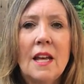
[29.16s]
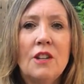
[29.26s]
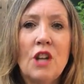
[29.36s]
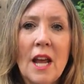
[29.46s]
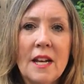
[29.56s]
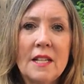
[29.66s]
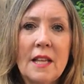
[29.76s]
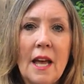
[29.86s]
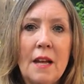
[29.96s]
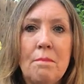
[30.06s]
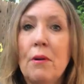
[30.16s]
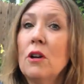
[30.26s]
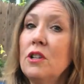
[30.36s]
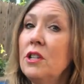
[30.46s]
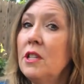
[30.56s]
Janice had
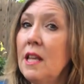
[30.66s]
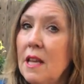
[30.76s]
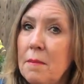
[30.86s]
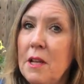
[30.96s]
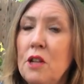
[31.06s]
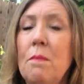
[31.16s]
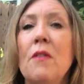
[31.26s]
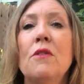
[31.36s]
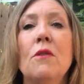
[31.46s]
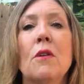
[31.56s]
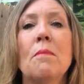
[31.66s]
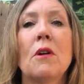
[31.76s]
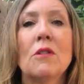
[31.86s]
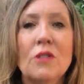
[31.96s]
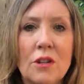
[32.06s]
purchased the image, but through her
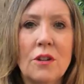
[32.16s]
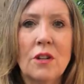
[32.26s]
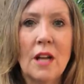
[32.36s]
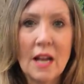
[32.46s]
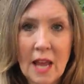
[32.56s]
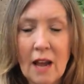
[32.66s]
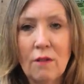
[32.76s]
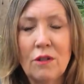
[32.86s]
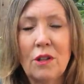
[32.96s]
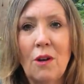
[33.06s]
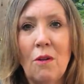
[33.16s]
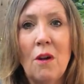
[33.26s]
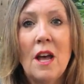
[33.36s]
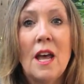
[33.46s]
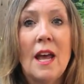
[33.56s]
personal account.
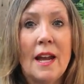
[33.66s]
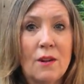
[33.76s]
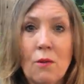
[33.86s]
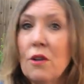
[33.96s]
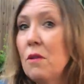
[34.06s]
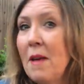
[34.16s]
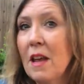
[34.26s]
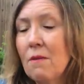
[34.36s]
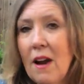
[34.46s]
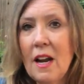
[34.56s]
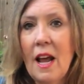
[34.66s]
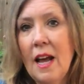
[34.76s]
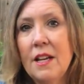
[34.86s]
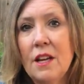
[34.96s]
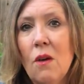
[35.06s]
So in order to make it right, I
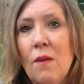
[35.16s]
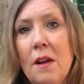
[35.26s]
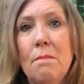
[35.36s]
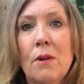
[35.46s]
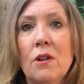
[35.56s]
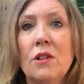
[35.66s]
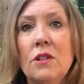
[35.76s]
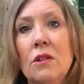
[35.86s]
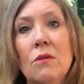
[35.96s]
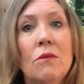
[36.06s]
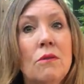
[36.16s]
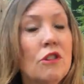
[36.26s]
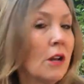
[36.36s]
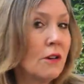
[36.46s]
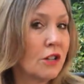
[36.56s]
had to go in and purchase it through
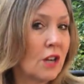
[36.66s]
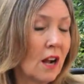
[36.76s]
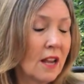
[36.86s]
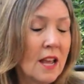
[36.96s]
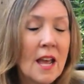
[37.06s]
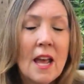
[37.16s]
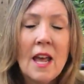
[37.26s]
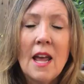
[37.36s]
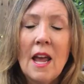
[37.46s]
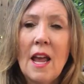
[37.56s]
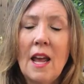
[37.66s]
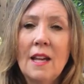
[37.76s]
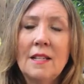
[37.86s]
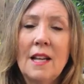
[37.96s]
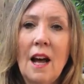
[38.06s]
Shutterstock.
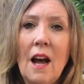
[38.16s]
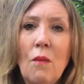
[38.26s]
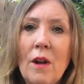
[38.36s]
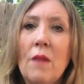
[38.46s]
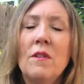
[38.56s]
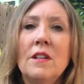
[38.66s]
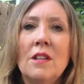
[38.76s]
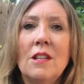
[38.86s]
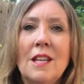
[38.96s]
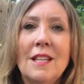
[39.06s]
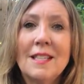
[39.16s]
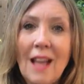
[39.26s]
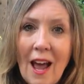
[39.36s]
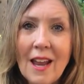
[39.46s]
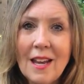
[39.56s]
And uh, when I went to the
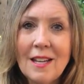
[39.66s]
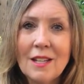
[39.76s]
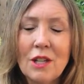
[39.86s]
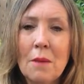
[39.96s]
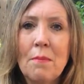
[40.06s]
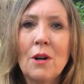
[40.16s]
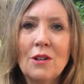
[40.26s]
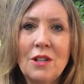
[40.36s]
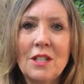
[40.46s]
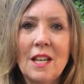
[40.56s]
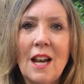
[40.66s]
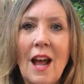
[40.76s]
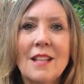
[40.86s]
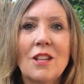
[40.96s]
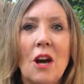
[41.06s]
site, to purchase it,
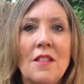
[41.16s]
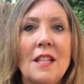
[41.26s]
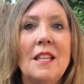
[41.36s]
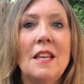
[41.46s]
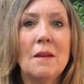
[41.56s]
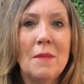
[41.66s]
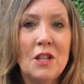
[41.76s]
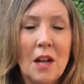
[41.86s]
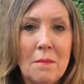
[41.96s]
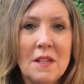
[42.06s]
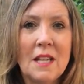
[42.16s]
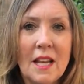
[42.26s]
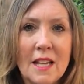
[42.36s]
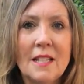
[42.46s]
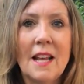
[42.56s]
I saw that the image had been
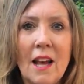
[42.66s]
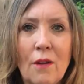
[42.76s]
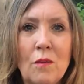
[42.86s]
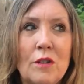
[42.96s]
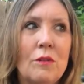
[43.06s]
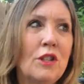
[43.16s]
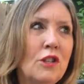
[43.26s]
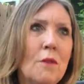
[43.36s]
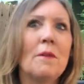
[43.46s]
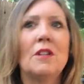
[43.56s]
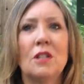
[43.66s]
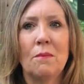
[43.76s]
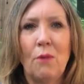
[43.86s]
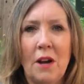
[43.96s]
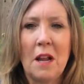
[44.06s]
taken down, which was super
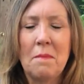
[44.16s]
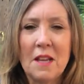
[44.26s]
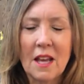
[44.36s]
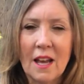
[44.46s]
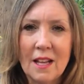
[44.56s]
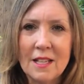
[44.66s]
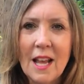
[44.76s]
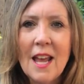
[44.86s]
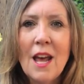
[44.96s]
disappointing because